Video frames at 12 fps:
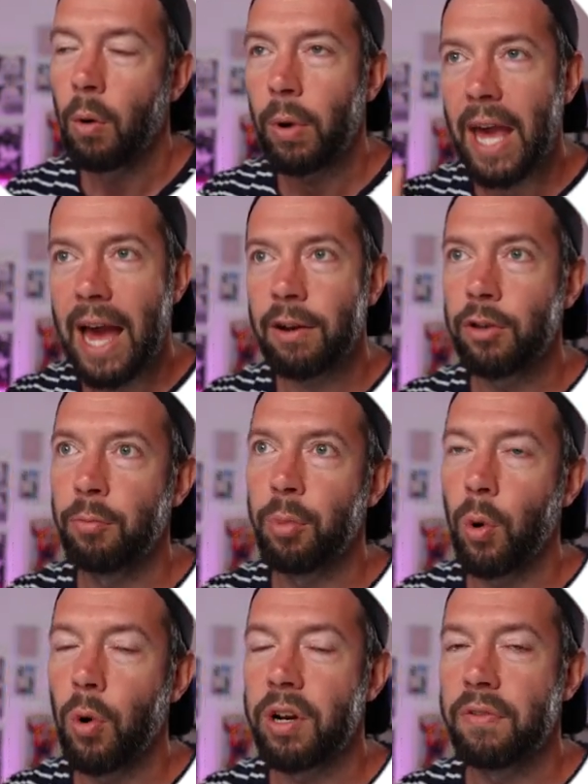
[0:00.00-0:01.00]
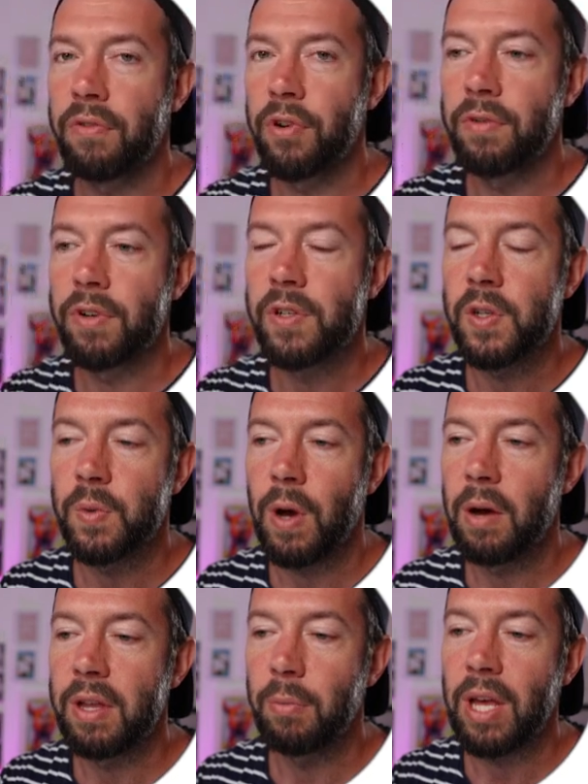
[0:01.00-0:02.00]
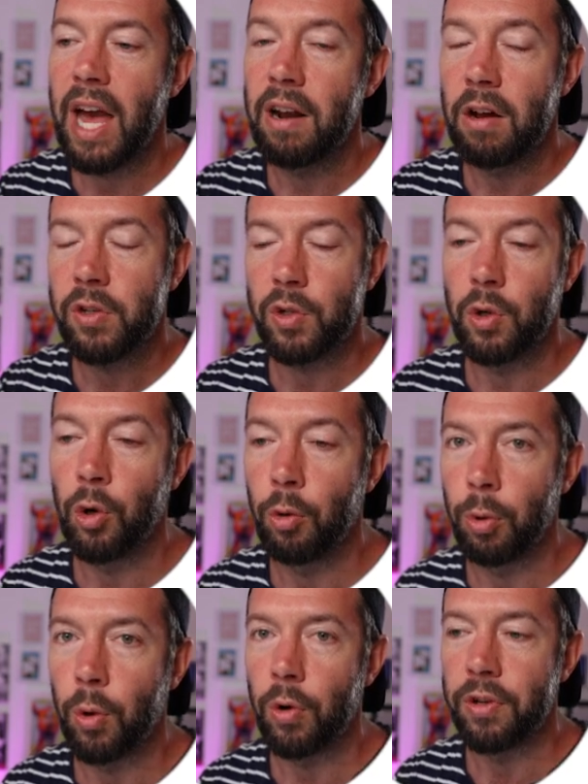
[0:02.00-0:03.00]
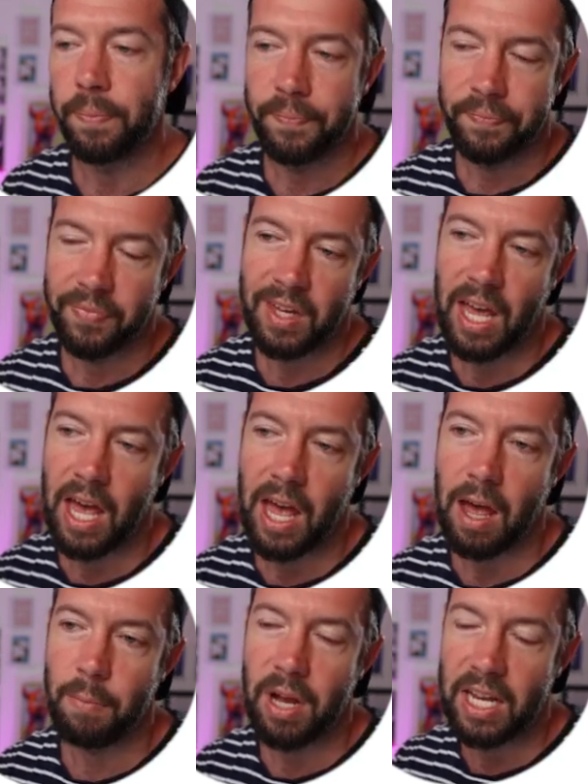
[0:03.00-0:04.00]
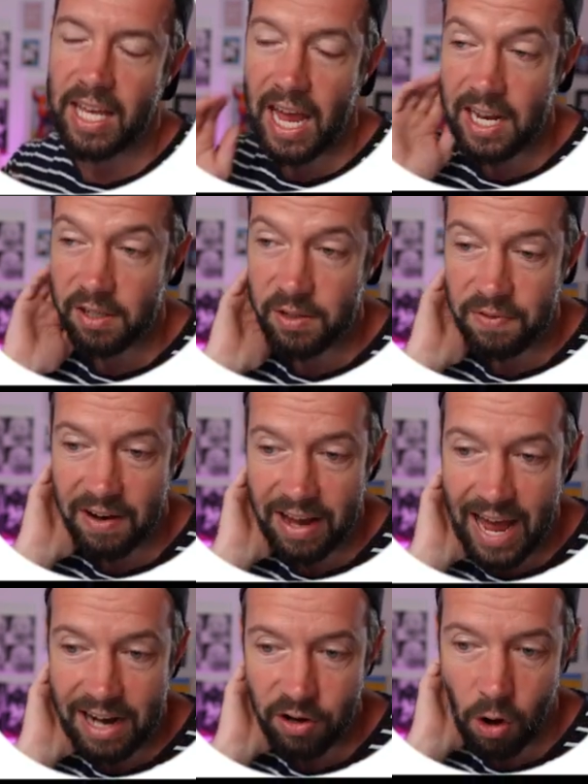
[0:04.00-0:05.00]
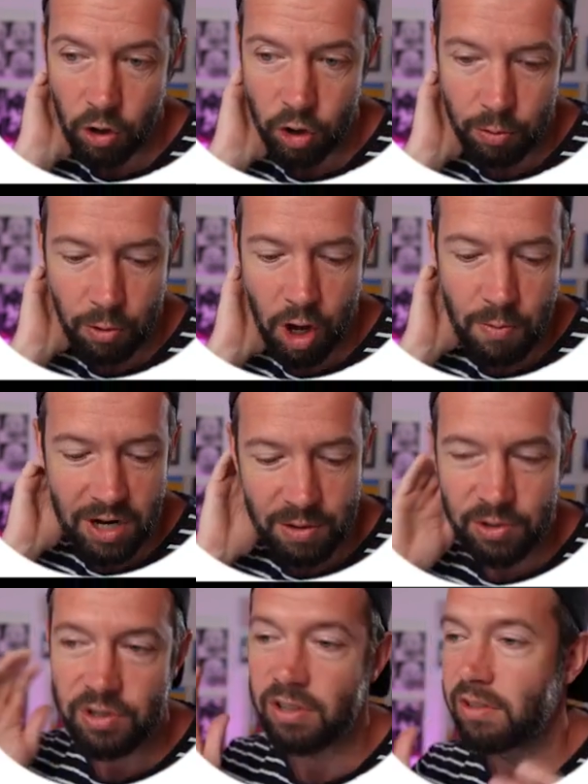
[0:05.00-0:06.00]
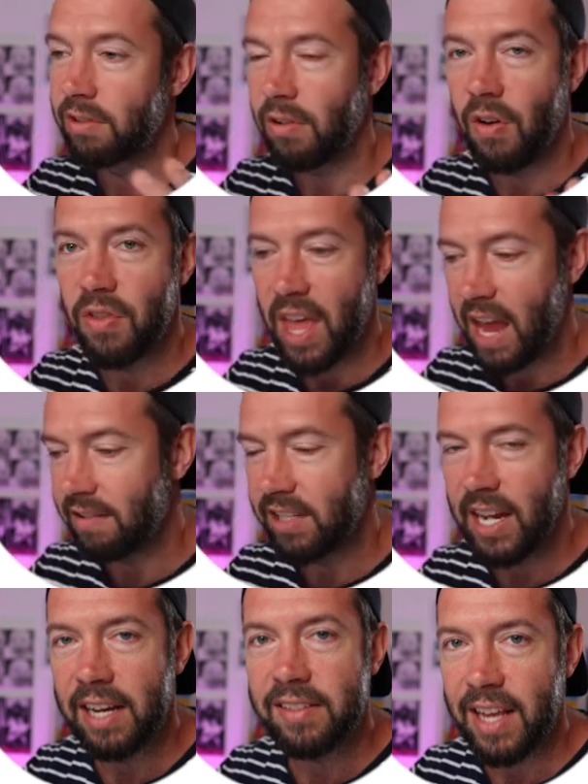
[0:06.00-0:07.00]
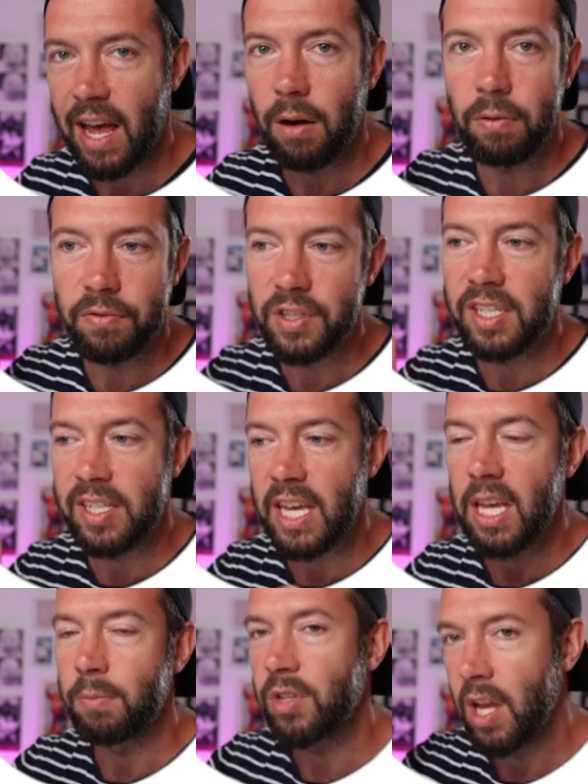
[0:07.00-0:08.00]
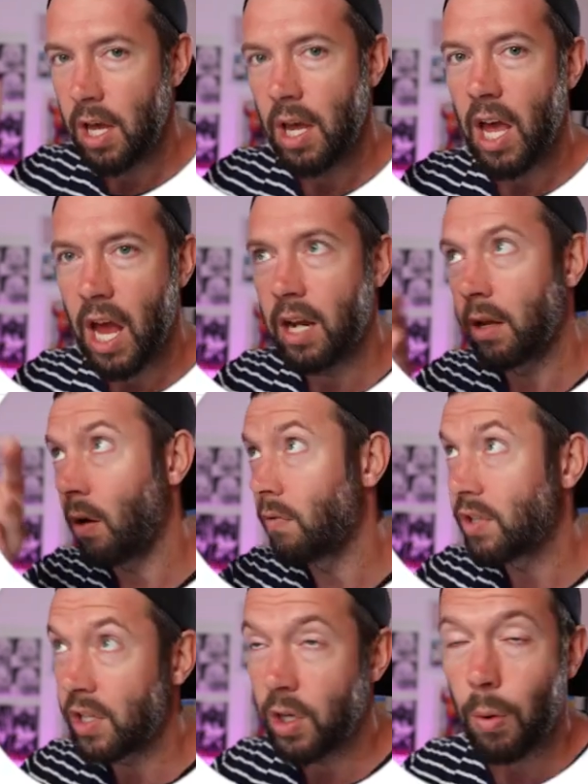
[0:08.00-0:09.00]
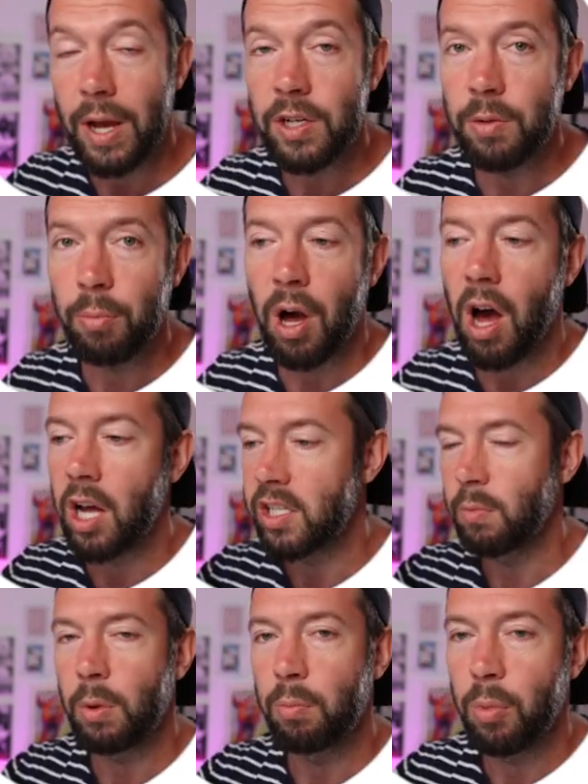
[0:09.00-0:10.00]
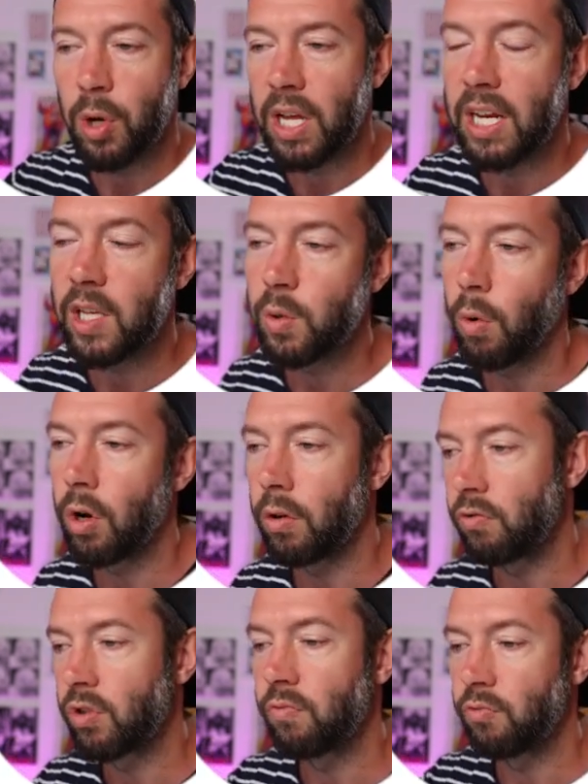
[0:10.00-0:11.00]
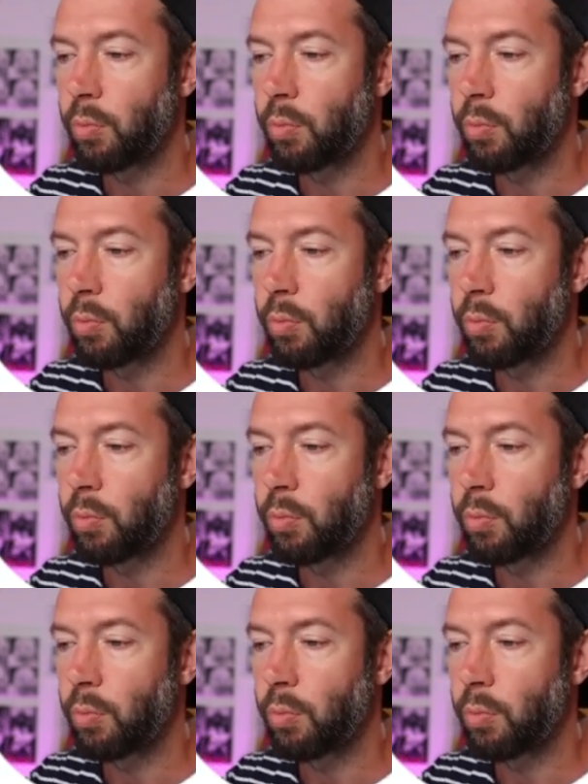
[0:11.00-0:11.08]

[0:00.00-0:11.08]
We had on the board in front of us as well, then we had our scoreboard. And again, this is very ad hoc at the moment. It was just on there as an Excel for the teams, and then obviously the question parts, and we put in each one